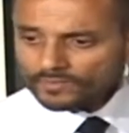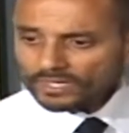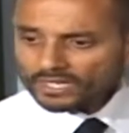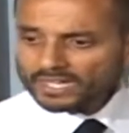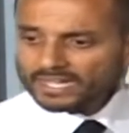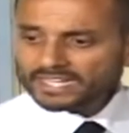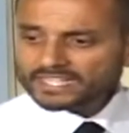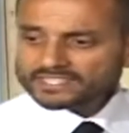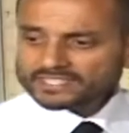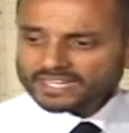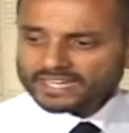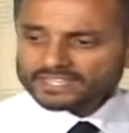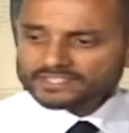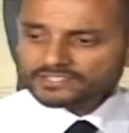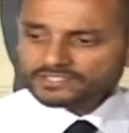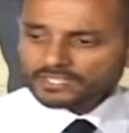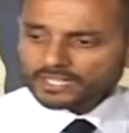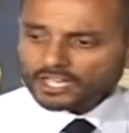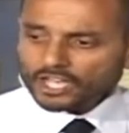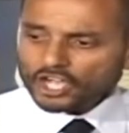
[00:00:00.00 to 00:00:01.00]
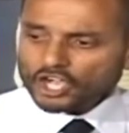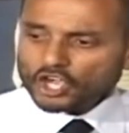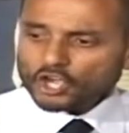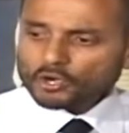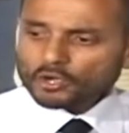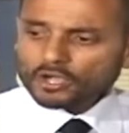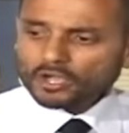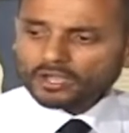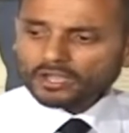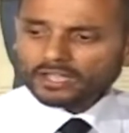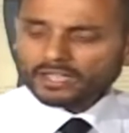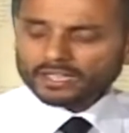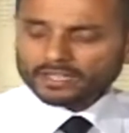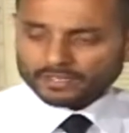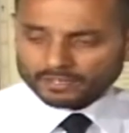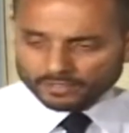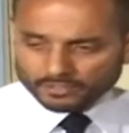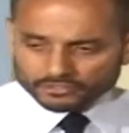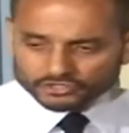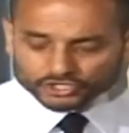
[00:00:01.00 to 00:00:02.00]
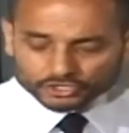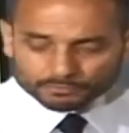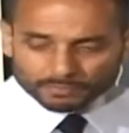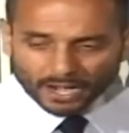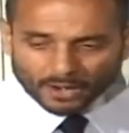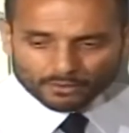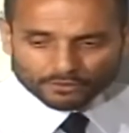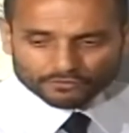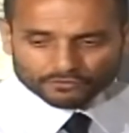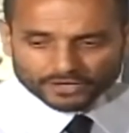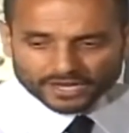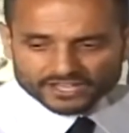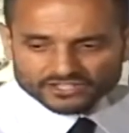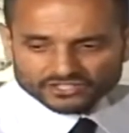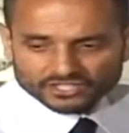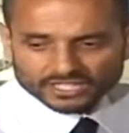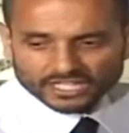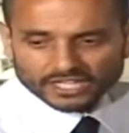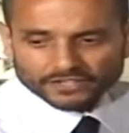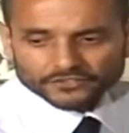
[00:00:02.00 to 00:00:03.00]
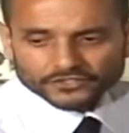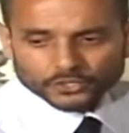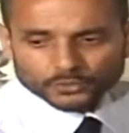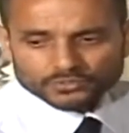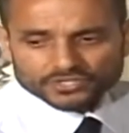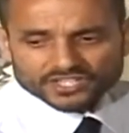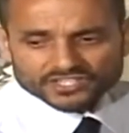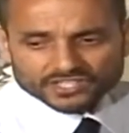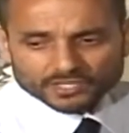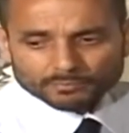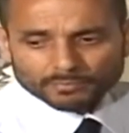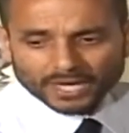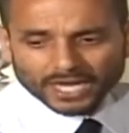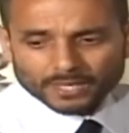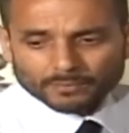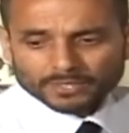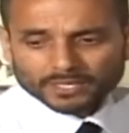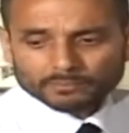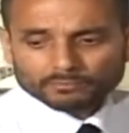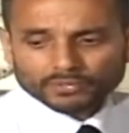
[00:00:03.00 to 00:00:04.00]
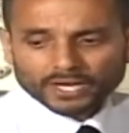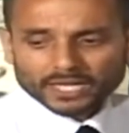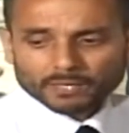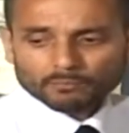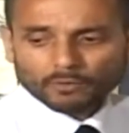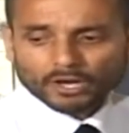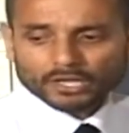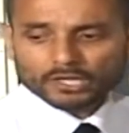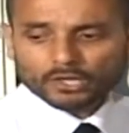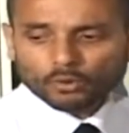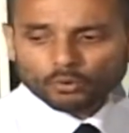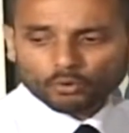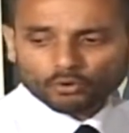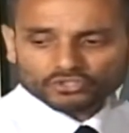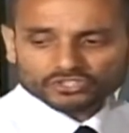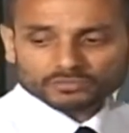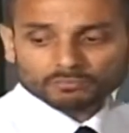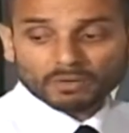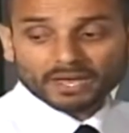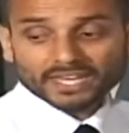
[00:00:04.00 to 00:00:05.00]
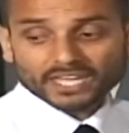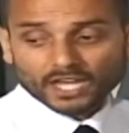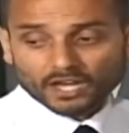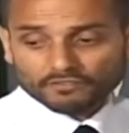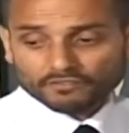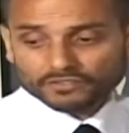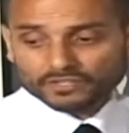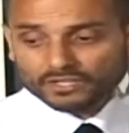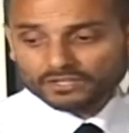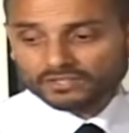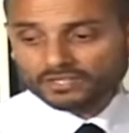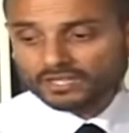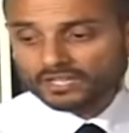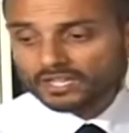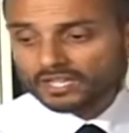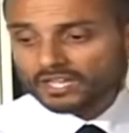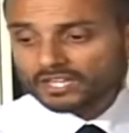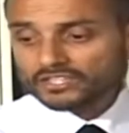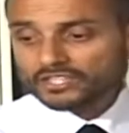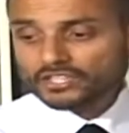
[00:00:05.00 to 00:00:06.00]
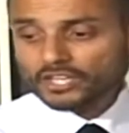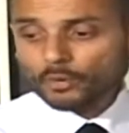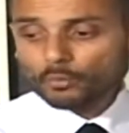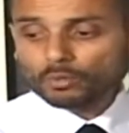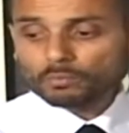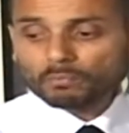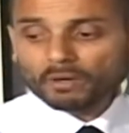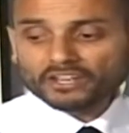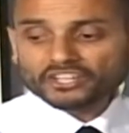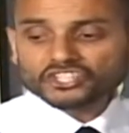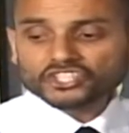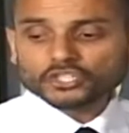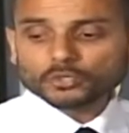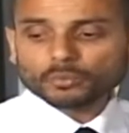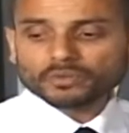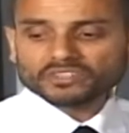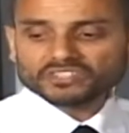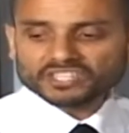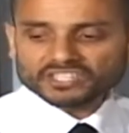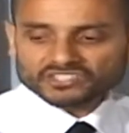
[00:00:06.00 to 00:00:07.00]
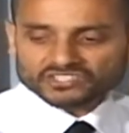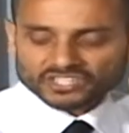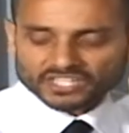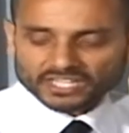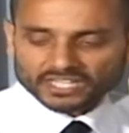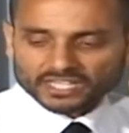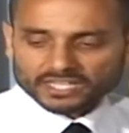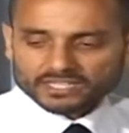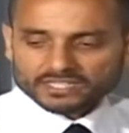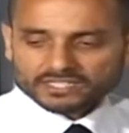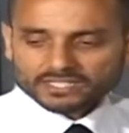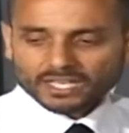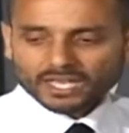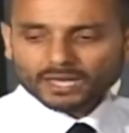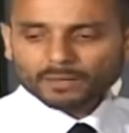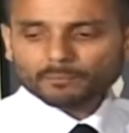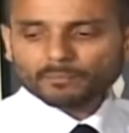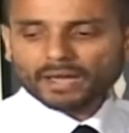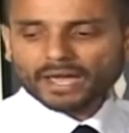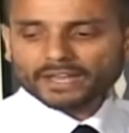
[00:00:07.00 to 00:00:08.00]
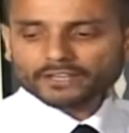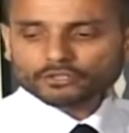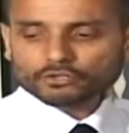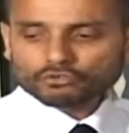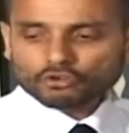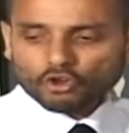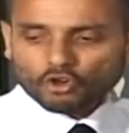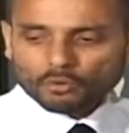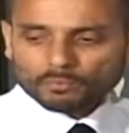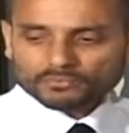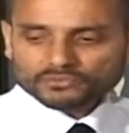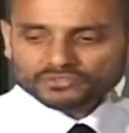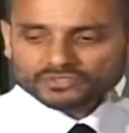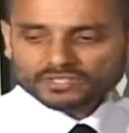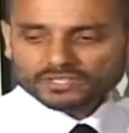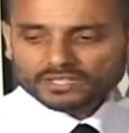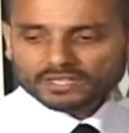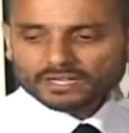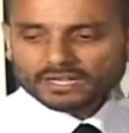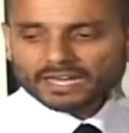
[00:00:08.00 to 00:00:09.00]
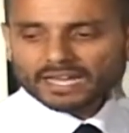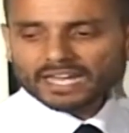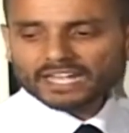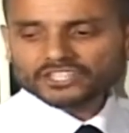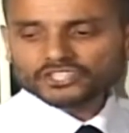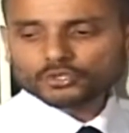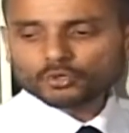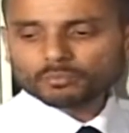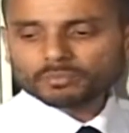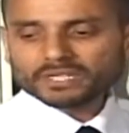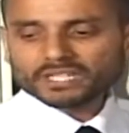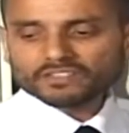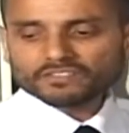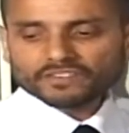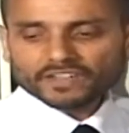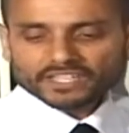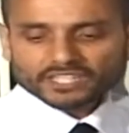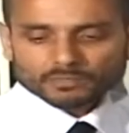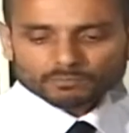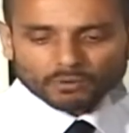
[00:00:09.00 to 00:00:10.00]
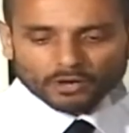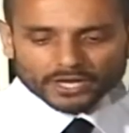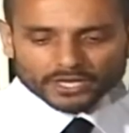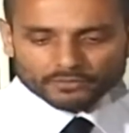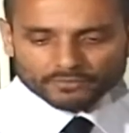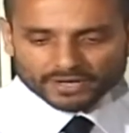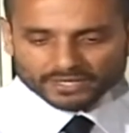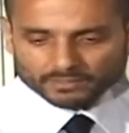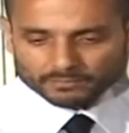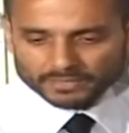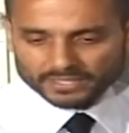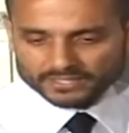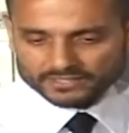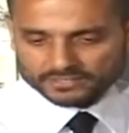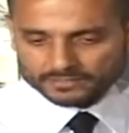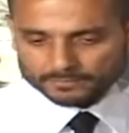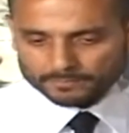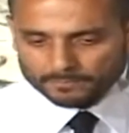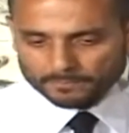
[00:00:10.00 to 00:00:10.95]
he says just paraphrasing, if you disobey me and break my laws, my covenant, then I will punish you with disease, bad crops, and you will be defeated by your enemies.